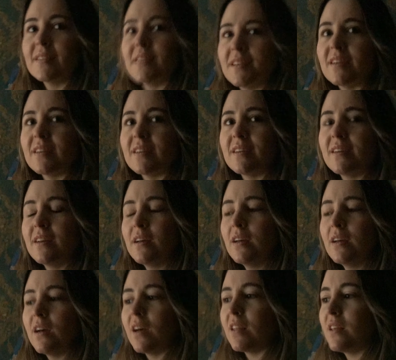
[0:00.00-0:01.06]
yeah. of science.
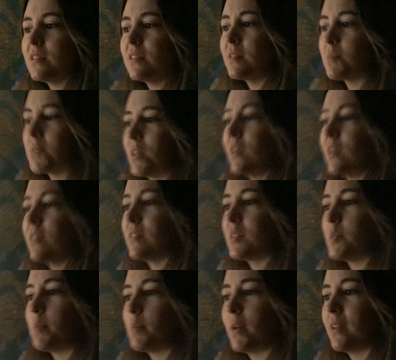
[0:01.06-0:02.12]
I think some scientists
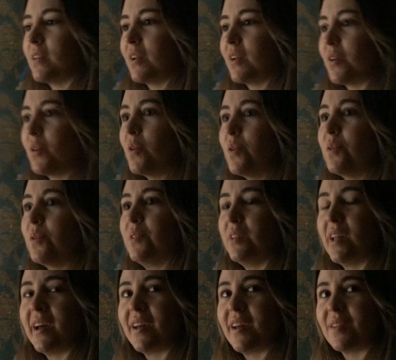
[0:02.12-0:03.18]
spend their whole
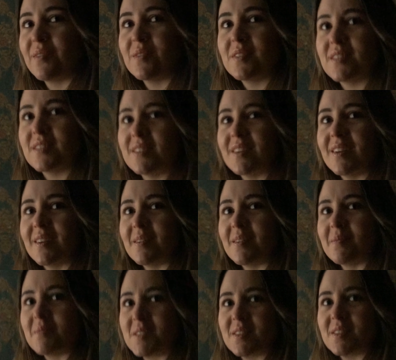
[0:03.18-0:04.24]
lives
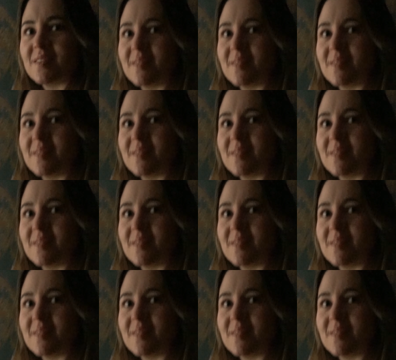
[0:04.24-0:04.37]
um, st